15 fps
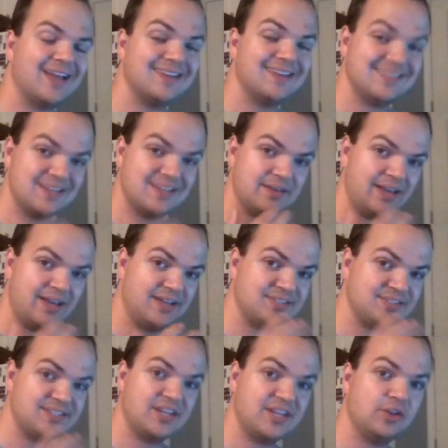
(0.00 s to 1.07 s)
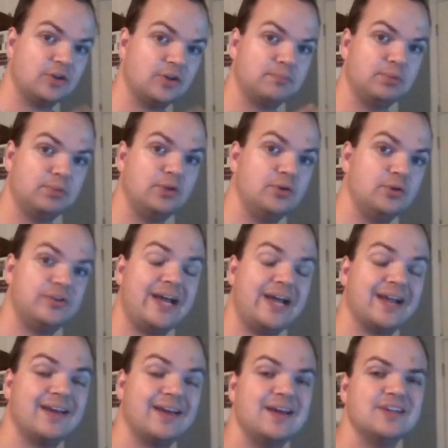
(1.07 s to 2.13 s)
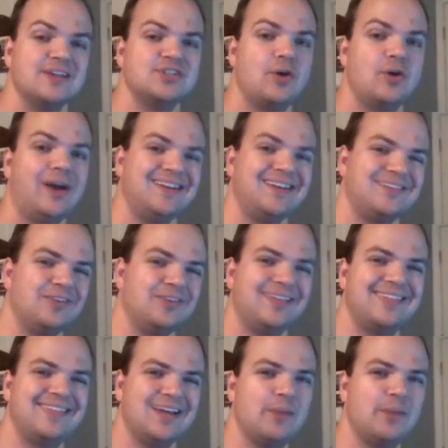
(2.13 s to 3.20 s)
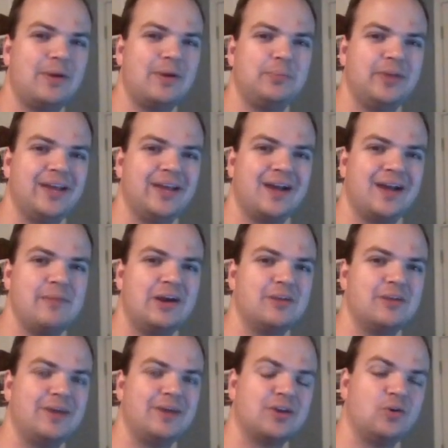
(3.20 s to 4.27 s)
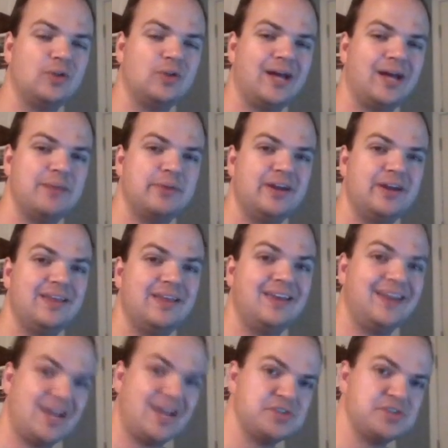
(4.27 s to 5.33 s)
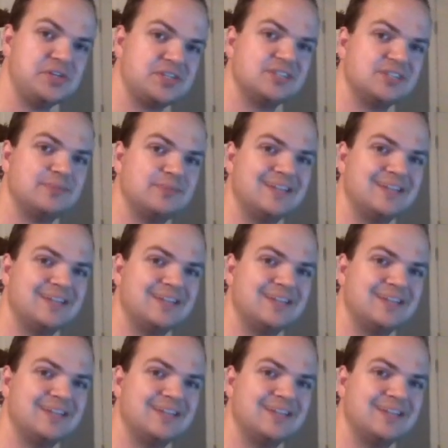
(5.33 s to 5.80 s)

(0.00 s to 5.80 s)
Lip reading: It is a singular blue deck, so I didn't really think about playing Chimeramon a whole lot, but it actually does make